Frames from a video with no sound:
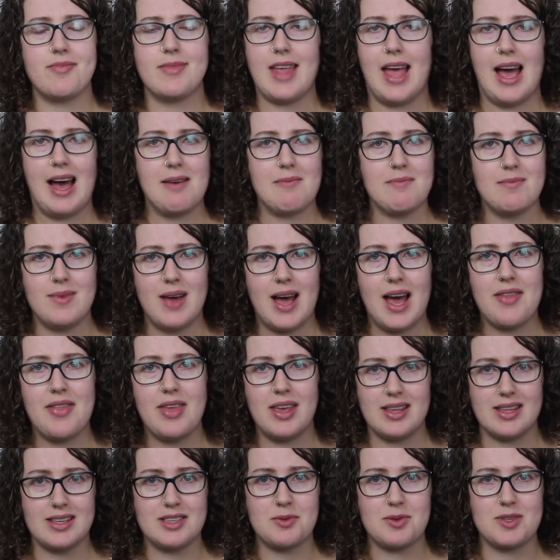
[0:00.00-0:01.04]
yeah, I
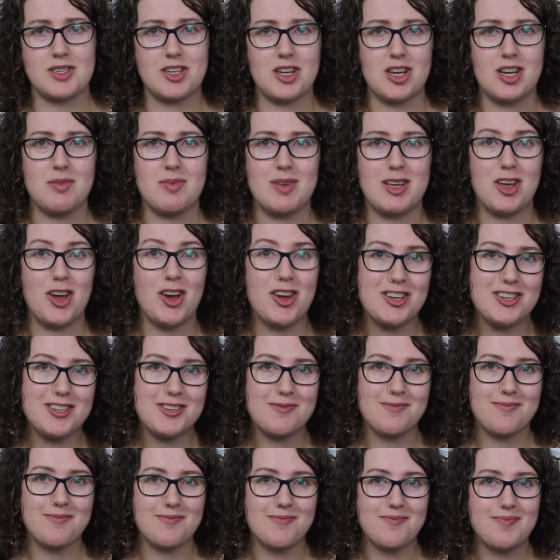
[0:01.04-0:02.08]
think this one's going to be good.
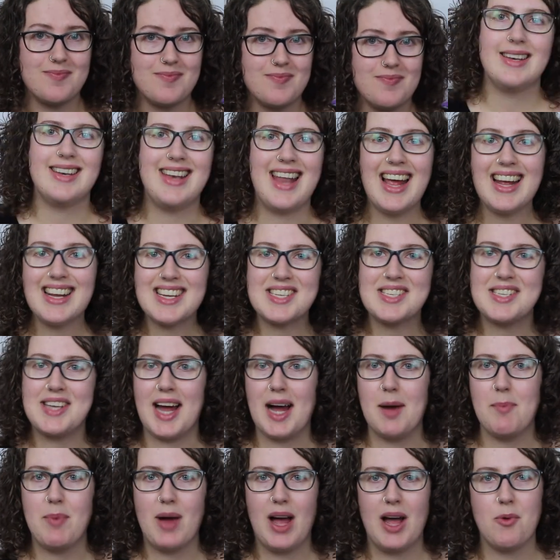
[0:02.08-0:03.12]
Next
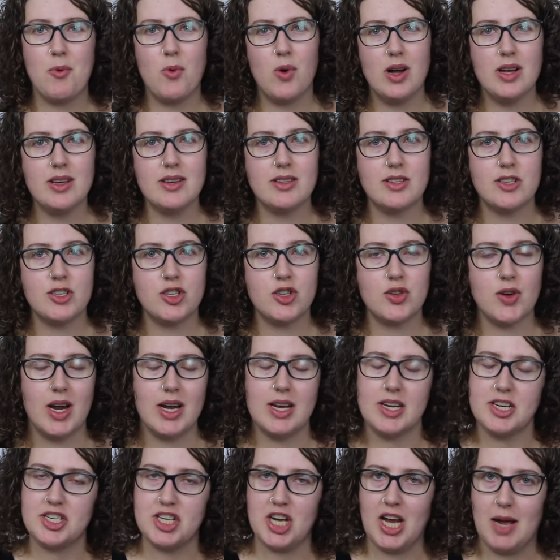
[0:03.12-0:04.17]
up, I want to
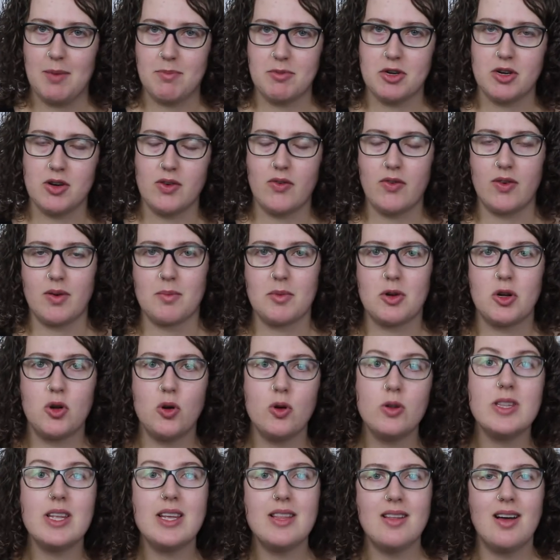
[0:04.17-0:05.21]
try a chapter from
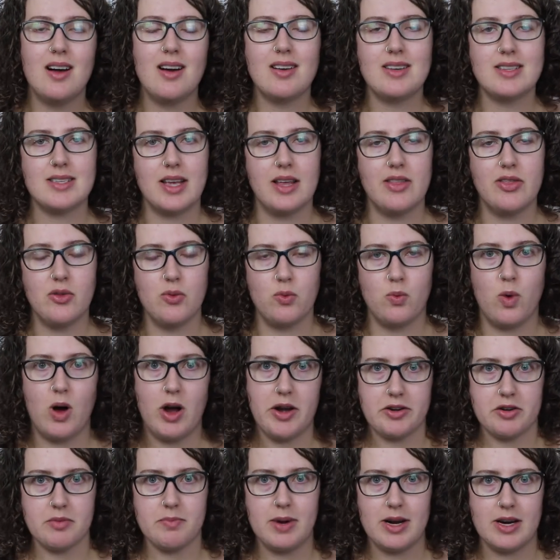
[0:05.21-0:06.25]
Goldilocks and the
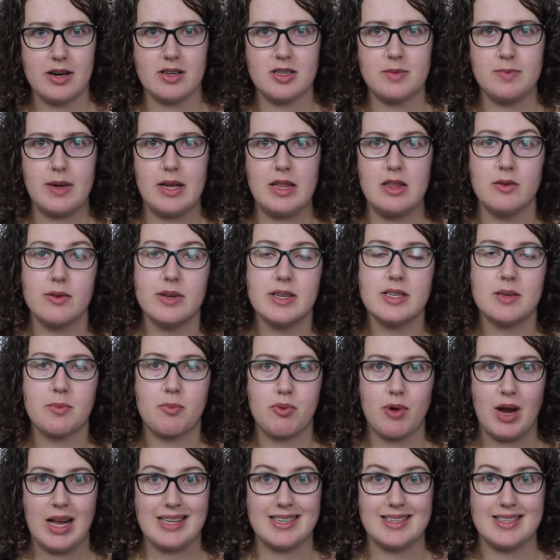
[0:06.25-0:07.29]
Waterbears by Louisa
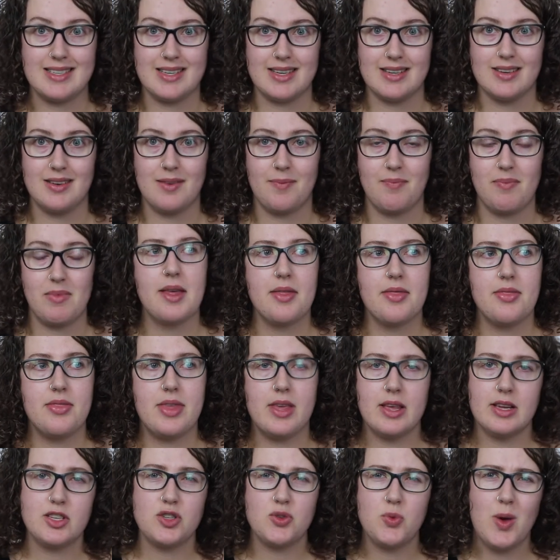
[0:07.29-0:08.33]
Preston.
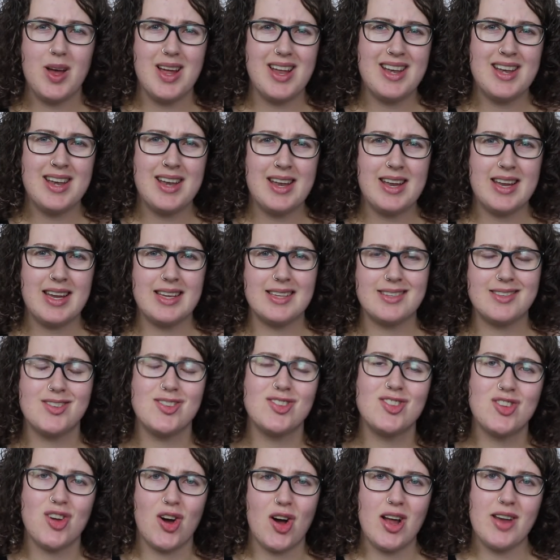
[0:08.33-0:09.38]
This one is
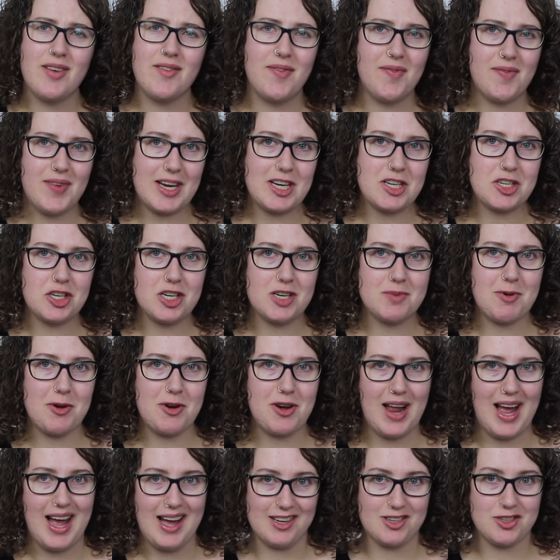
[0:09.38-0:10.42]
non-fiction
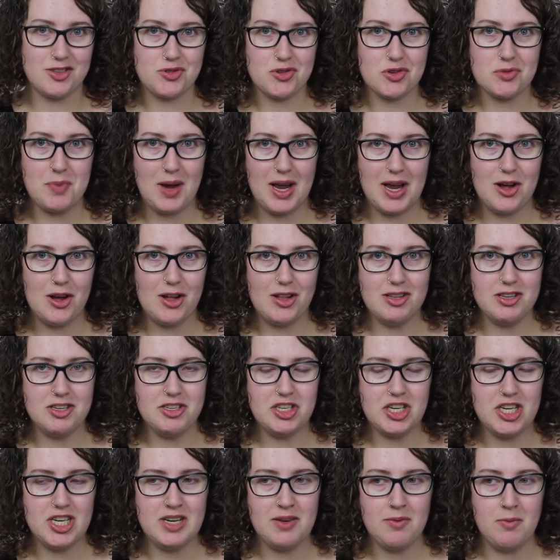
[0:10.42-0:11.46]
about
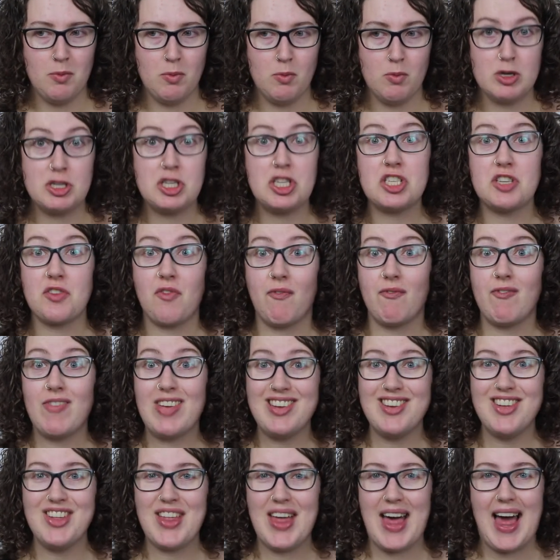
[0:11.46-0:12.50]
astrobiology, which is a
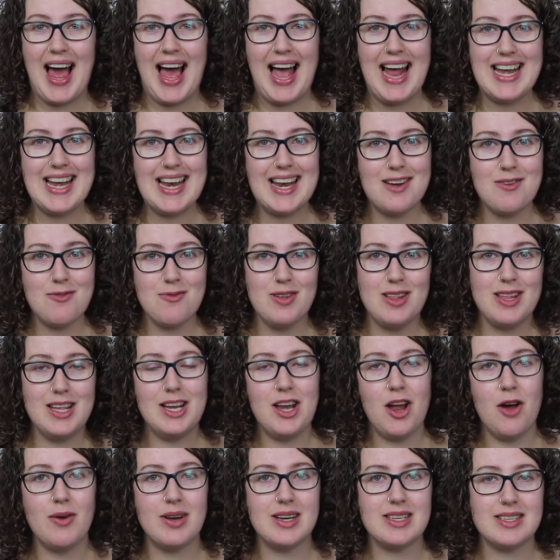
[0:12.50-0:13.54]
field I didn't really
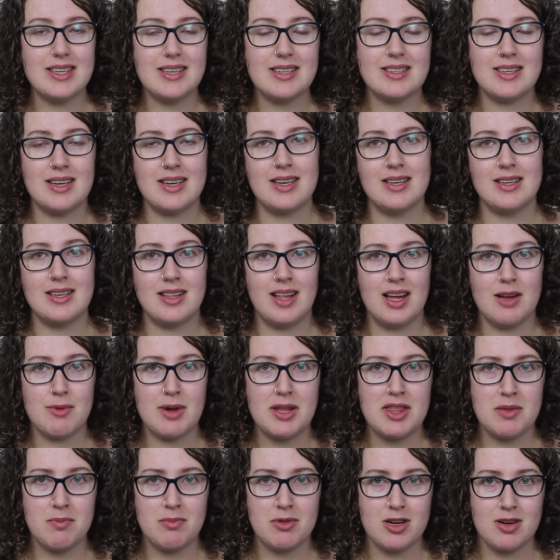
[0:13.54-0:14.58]
know existed until I
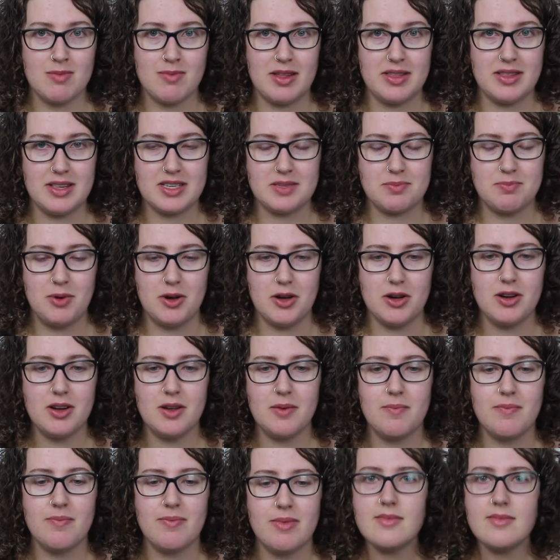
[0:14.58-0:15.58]
read the blurb on this book,